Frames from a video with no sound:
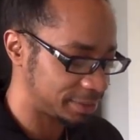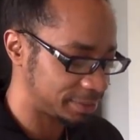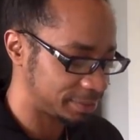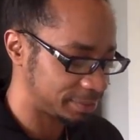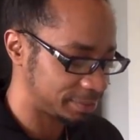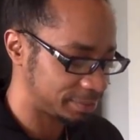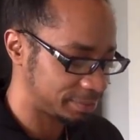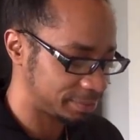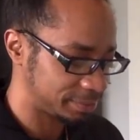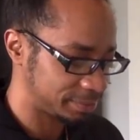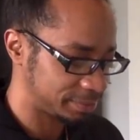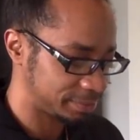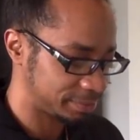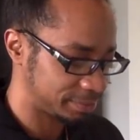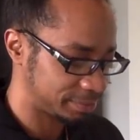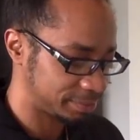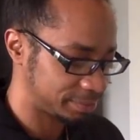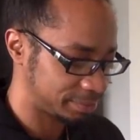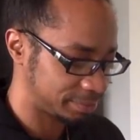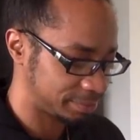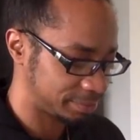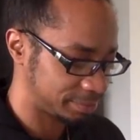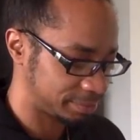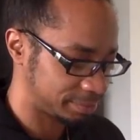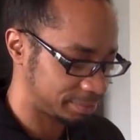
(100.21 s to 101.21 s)

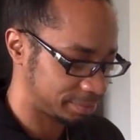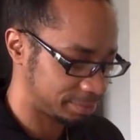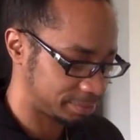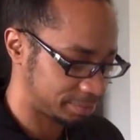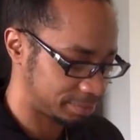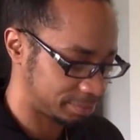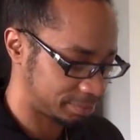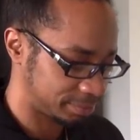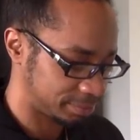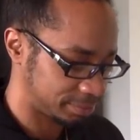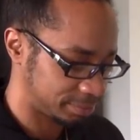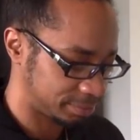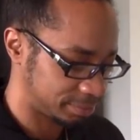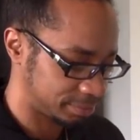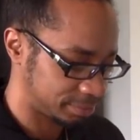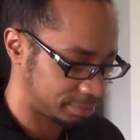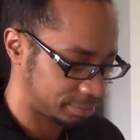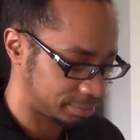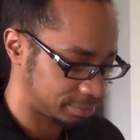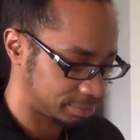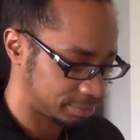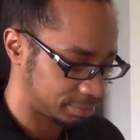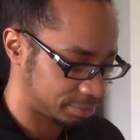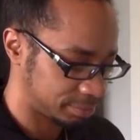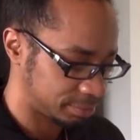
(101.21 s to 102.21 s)

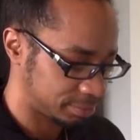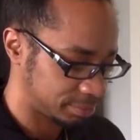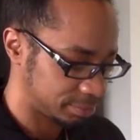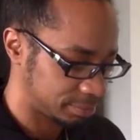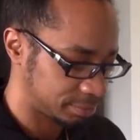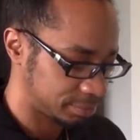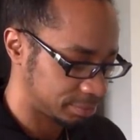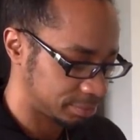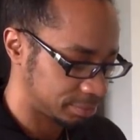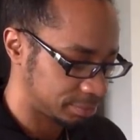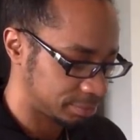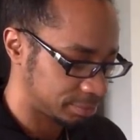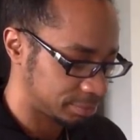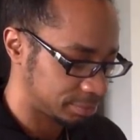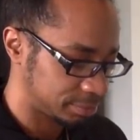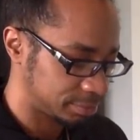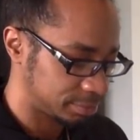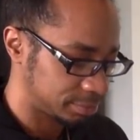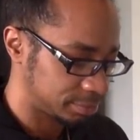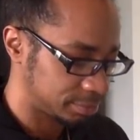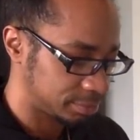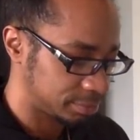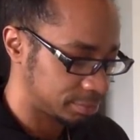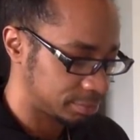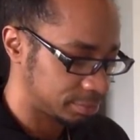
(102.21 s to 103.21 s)

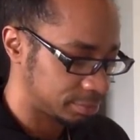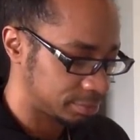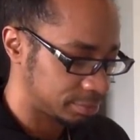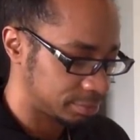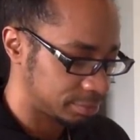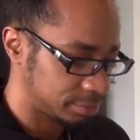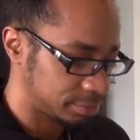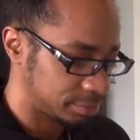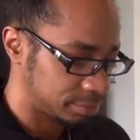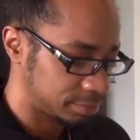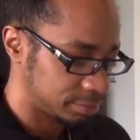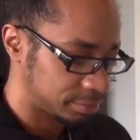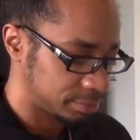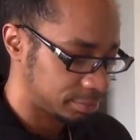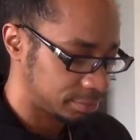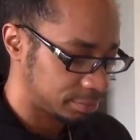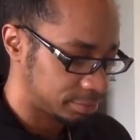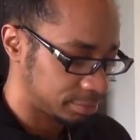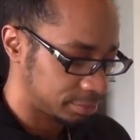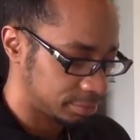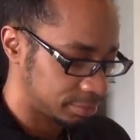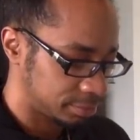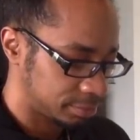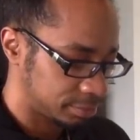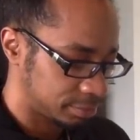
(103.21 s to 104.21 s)

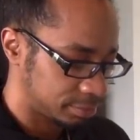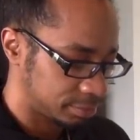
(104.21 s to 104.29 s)
(no one is talking)